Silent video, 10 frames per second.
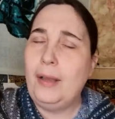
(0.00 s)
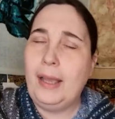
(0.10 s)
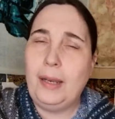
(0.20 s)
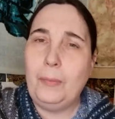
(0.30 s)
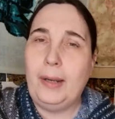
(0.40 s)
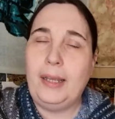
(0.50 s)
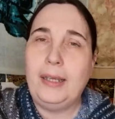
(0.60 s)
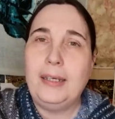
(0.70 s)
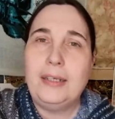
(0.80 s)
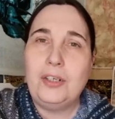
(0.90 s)
anyway
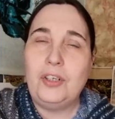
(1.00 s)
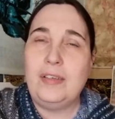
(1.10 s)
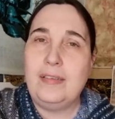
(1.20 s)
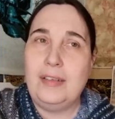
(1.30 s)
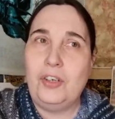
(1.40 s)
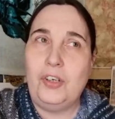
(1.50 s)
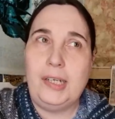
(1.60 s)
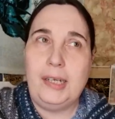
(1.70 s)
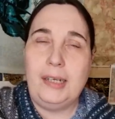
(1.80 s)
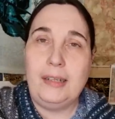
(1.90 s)
she's
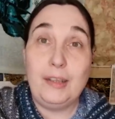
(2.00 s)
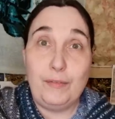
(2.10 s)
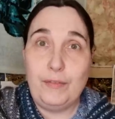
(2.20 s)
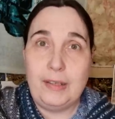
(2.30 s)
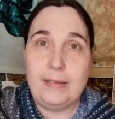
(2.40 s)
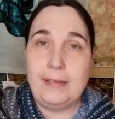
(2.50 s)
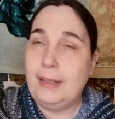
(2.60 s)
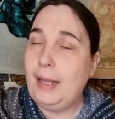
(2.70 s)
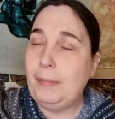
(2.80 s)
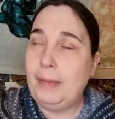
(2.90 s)
stitching the feast
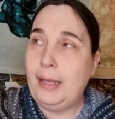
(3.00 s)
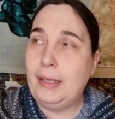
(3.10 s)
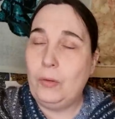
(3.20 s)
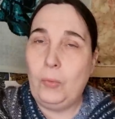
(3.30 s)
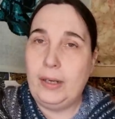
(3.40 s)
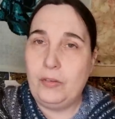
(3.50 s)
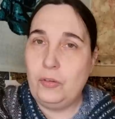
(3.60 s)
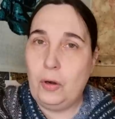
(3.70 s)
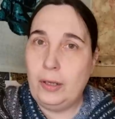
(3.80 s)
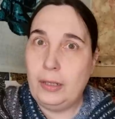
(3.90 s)
and i'm like when i
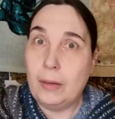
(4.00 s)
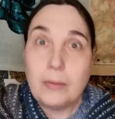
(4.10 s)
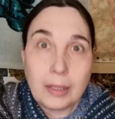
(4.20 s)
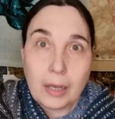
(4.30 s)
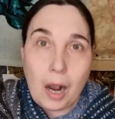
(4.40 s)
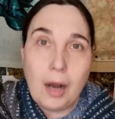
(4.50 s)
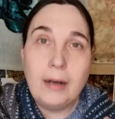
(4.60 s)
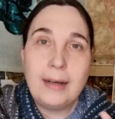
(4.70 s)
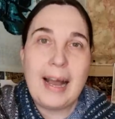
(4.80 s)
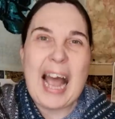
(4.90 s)
saw it i was like oh
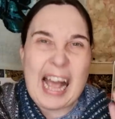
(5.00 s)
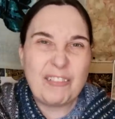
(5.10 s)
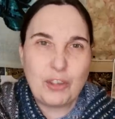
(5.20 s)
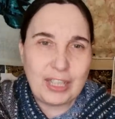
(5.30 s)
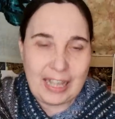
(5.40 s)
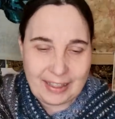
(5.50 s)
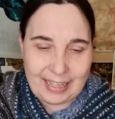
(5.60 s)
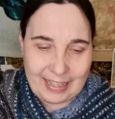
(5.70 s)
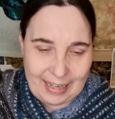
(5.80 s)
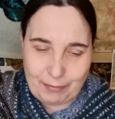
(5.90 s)
i have to get
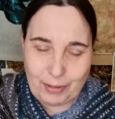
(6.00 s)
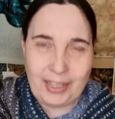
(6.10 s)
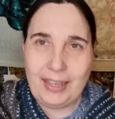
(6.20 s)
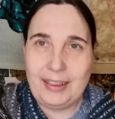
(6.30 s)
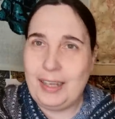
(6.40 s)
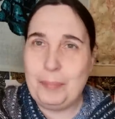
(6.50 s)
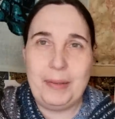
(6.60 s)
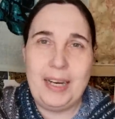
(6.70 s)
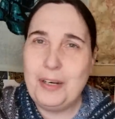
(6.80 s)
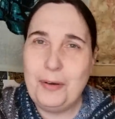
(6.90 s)
that i have to get that
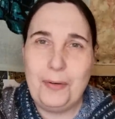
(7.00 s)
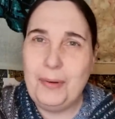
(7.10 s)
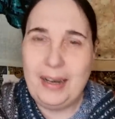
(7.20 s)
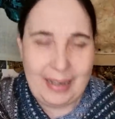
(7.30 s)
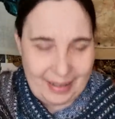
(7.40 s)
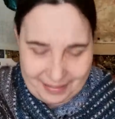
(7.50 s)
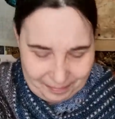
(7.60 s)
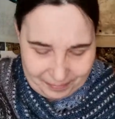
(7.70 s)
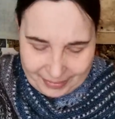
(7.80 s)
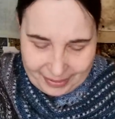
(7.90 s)
but i know
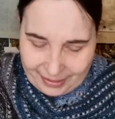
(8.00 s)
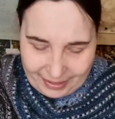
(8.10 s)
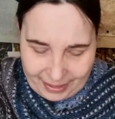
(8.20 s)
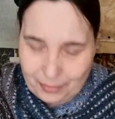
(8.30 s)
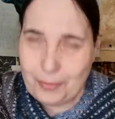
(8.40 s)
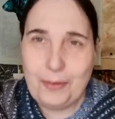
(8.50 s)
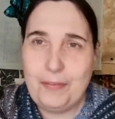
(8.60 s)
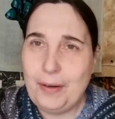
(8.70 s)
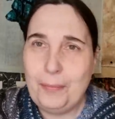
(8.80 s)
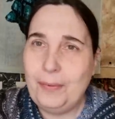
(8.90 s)
i don't know
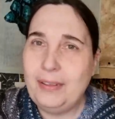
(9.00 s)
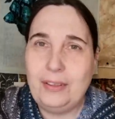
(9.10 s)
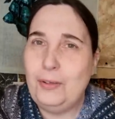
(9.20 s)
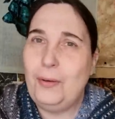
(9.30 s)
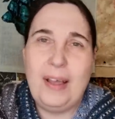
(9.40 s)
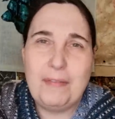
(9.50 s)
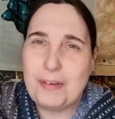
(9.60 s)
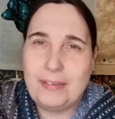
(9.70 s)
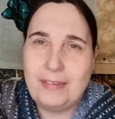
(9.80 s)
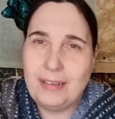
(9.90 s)
if i will you know ever
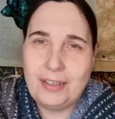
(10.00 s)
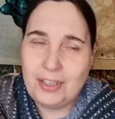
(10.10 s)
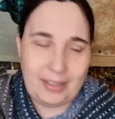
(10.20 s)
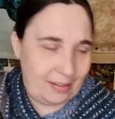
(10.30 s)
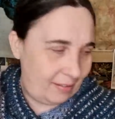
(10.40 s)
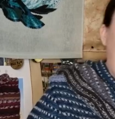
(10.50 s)
stitch it